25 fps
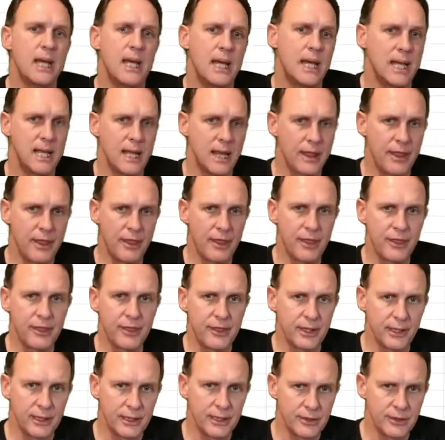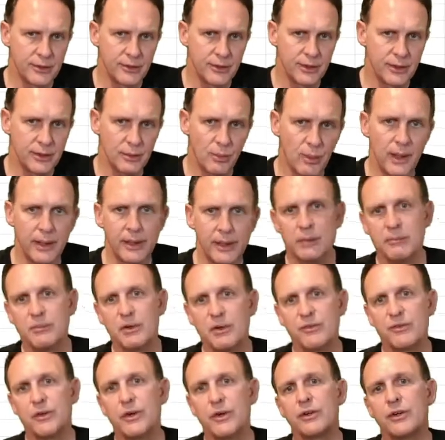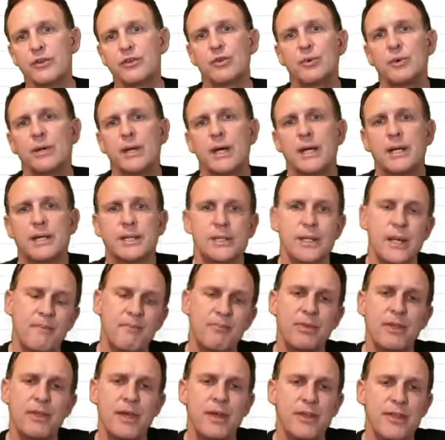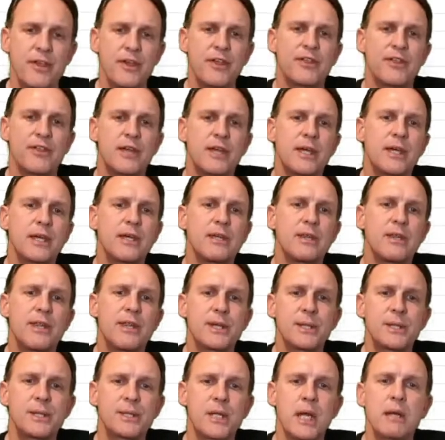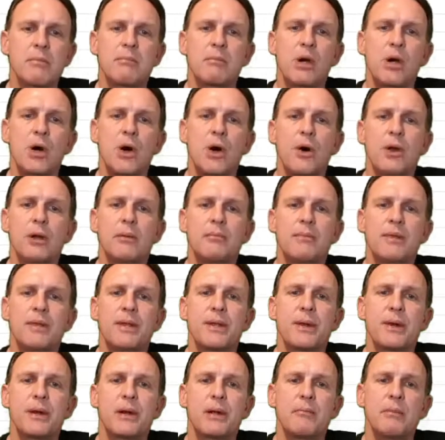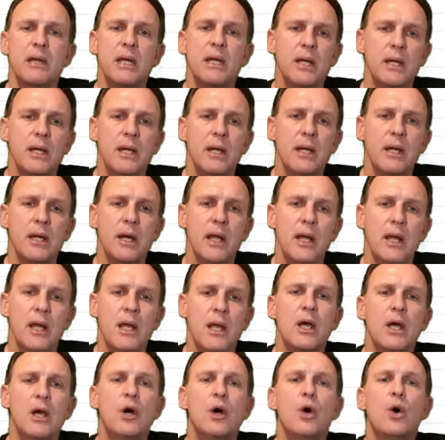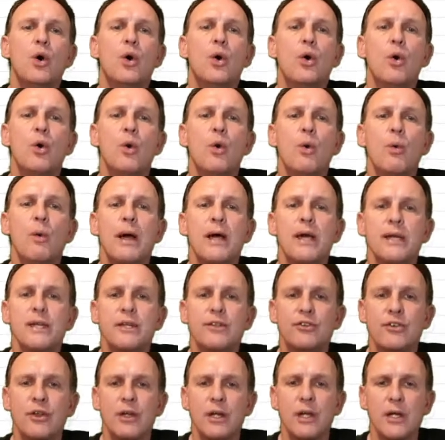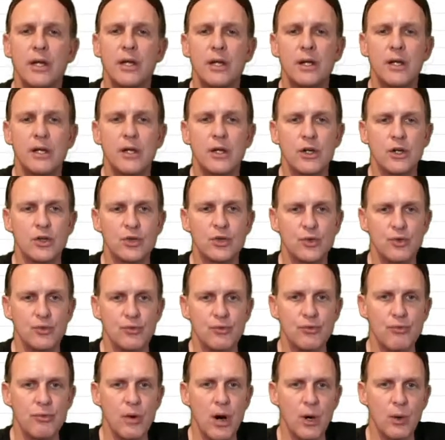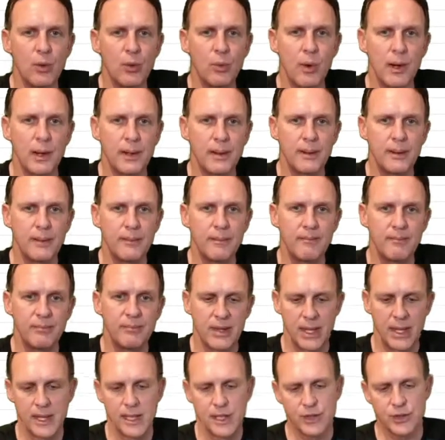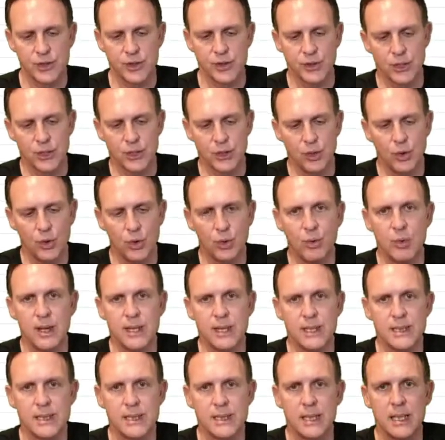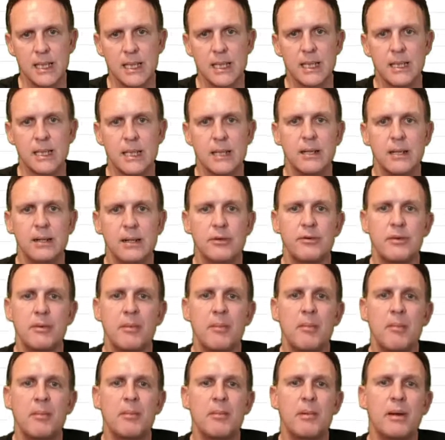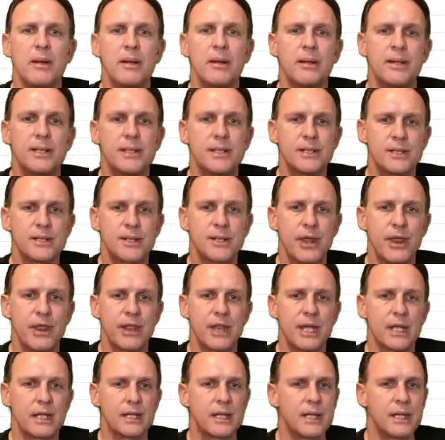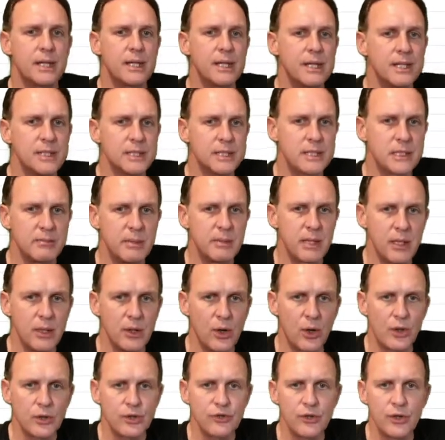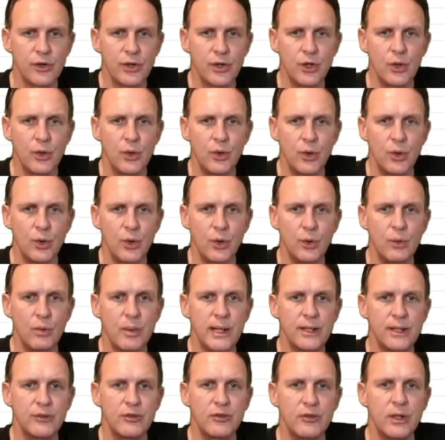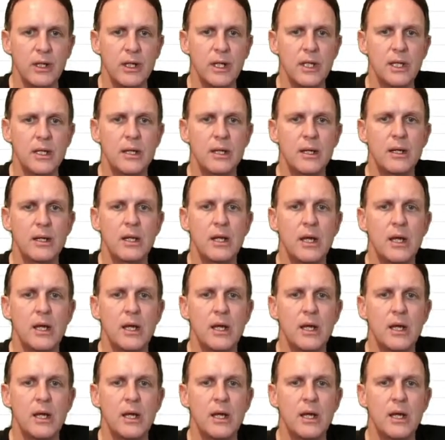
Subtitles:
the thing in D1, I'm referring to it as the thing in the same column that I'm in, always in row 1. So the always in, remember, is the thing that needs to be locked. So the always in